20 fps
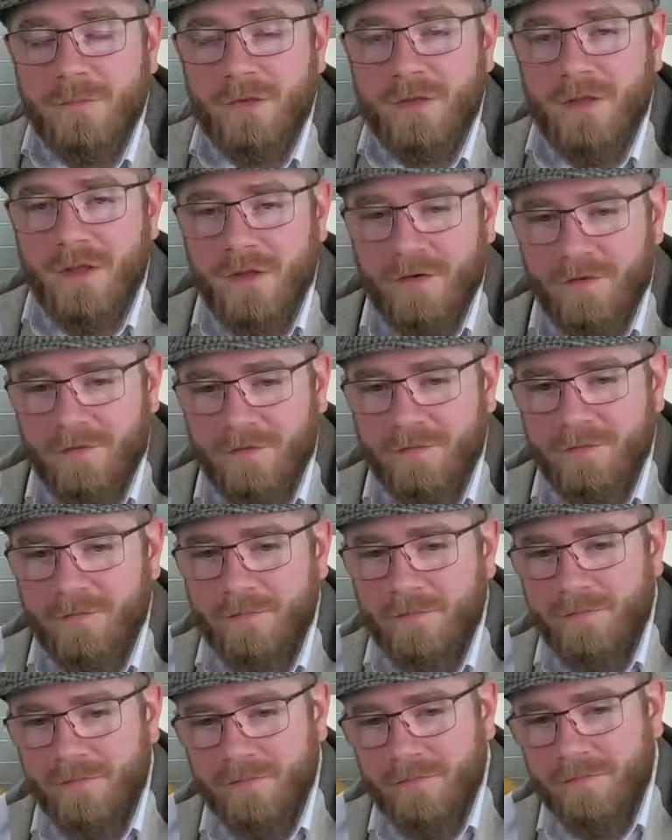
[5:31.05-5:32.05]
to have,
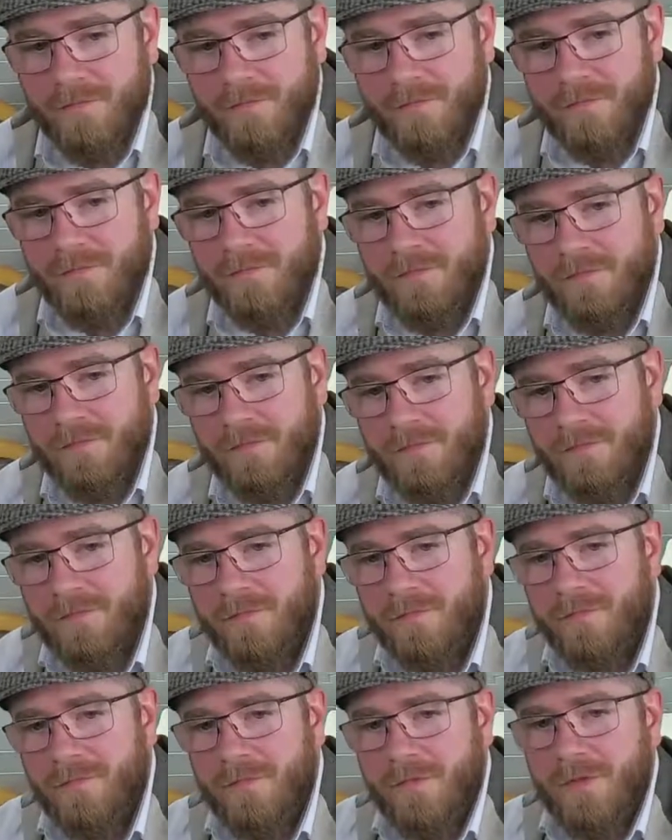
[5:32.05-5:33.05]

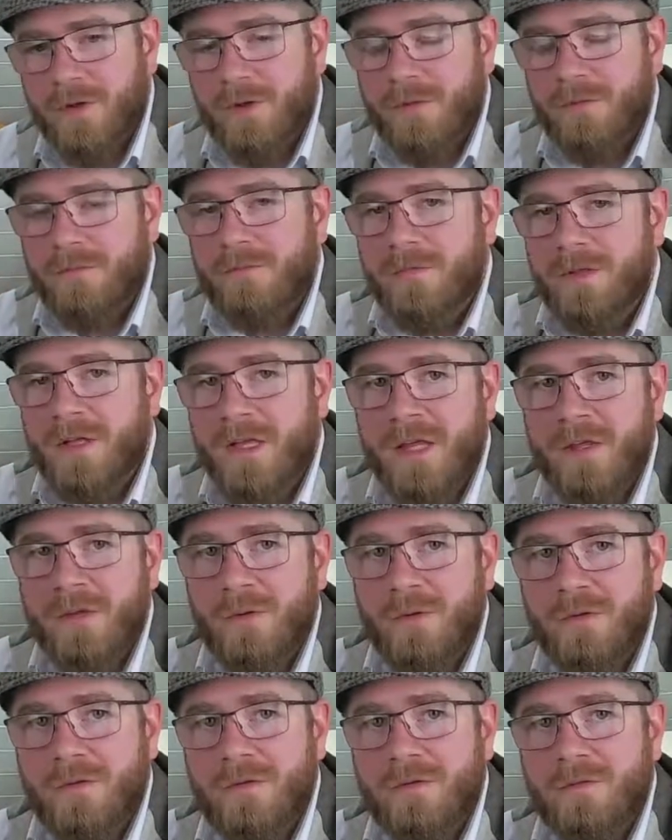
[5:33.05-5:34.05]
you know,
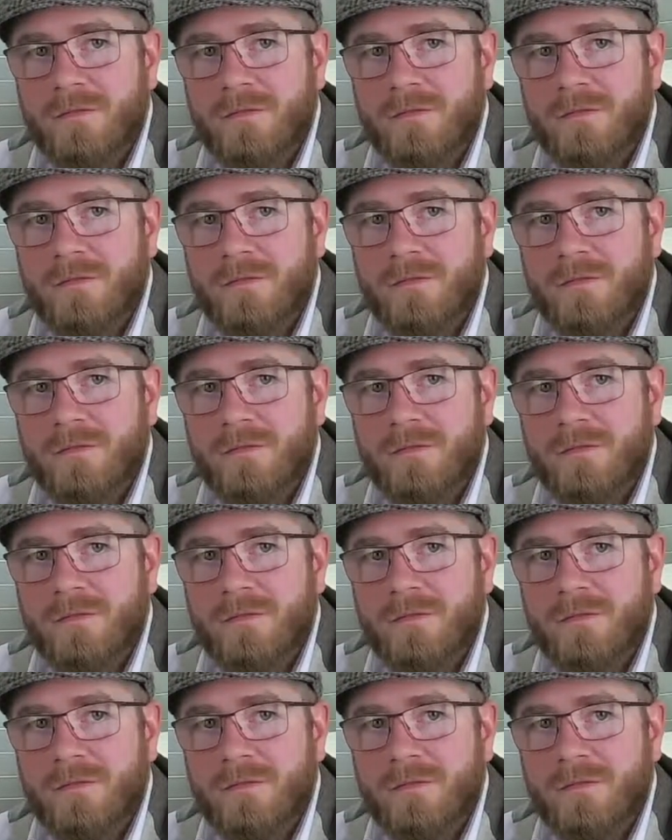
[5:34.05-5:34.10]
nailed